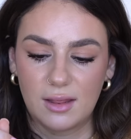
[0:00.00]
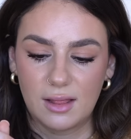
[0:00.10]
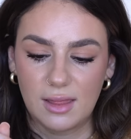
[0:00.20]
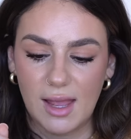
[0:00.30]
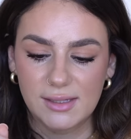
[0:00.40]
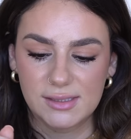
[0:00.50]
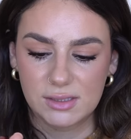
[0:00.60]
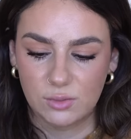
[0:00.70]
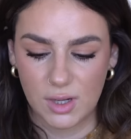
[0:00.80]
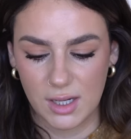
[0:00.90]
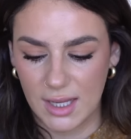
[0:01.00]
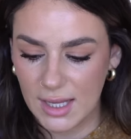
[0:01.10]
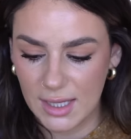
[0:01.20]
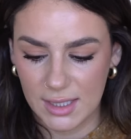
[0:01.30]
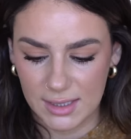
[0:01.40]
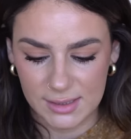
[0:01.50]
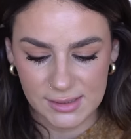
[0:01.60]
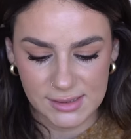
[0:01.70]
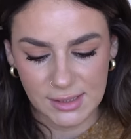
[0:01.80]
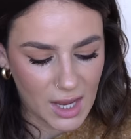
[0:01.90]
the last one
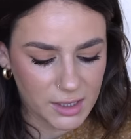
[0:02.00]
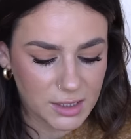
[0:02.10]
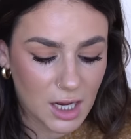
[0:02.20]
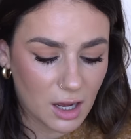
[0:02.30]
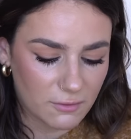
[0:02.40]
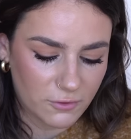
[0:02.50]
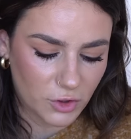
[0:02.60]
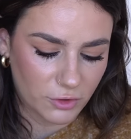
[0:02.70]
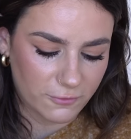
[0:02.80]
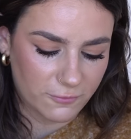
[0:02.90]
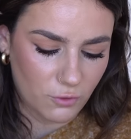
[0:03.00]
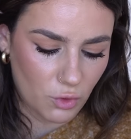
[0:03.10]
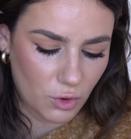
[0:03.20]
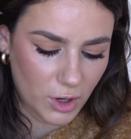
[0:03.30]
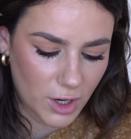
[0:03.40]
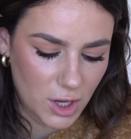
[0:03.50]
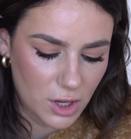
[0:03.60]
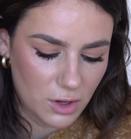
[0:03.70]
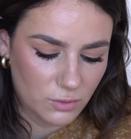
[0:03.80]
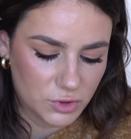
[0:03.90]
is Uncover 4,
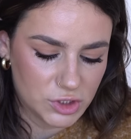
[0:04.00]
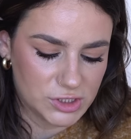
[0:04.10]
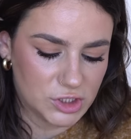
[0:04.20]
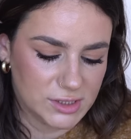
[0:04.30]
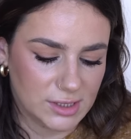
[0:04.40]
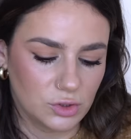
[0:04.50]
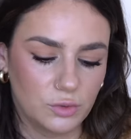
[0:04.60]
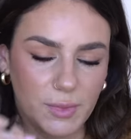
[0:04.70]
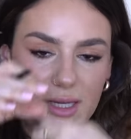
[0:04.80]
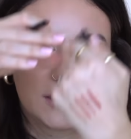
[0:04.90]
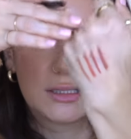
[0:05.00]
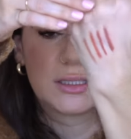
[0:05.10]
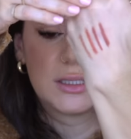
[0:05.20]
which is just a little bit